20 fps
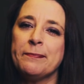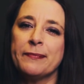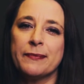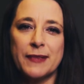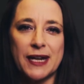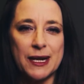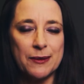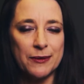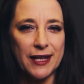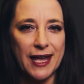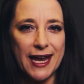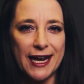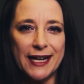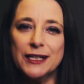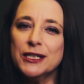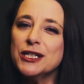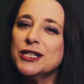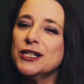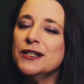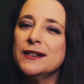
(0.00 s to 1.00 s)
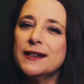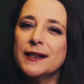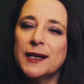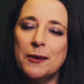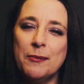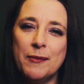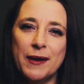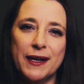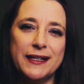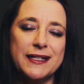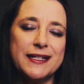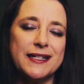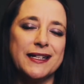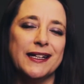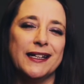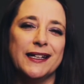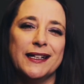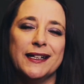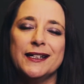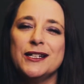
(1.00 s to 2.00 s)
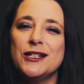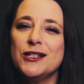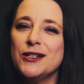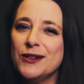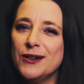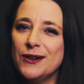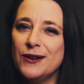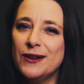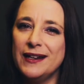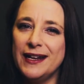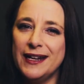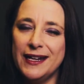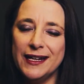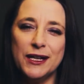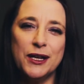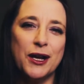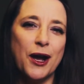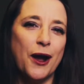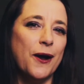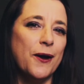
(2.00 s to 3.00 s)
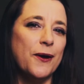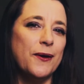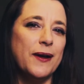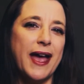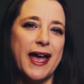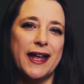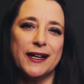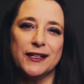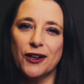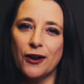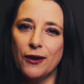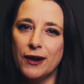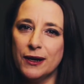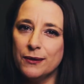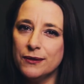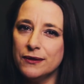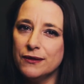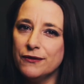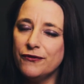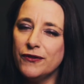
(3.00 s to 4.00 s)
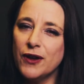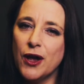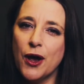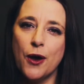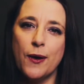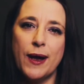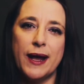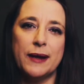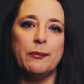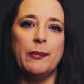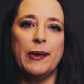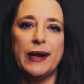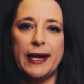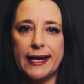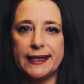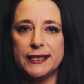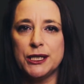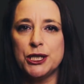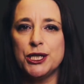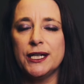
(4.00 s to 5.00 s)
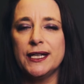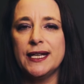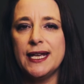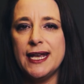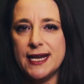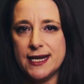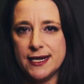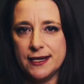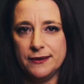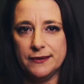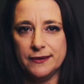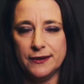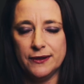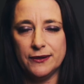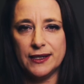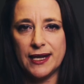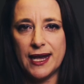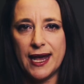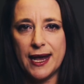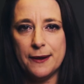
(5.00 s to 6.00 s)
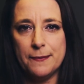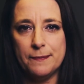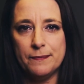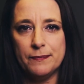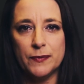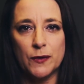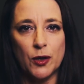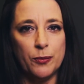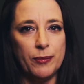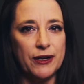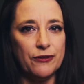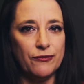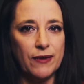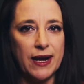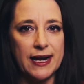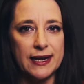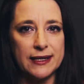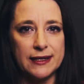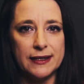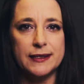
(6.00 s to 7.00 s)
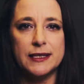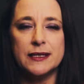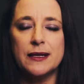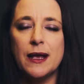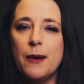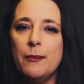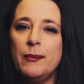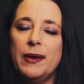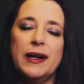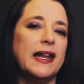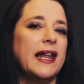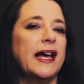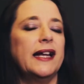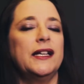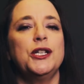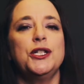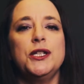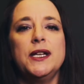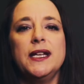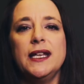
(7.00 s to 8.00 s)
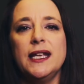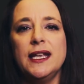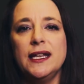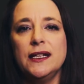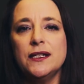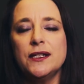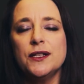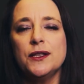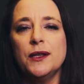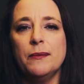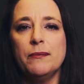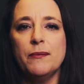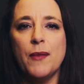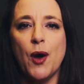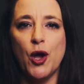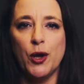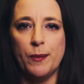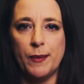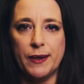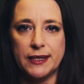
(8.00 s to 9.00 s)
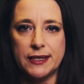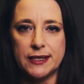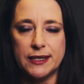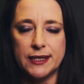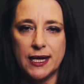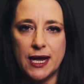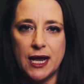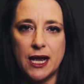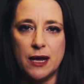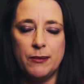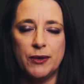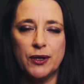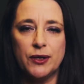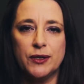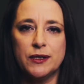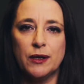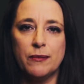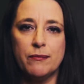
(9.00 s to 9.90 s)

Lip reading: but I'm going to commit to letting go and going with the flow and plunging in, okay? Not being reckless, plunging into the moment, because the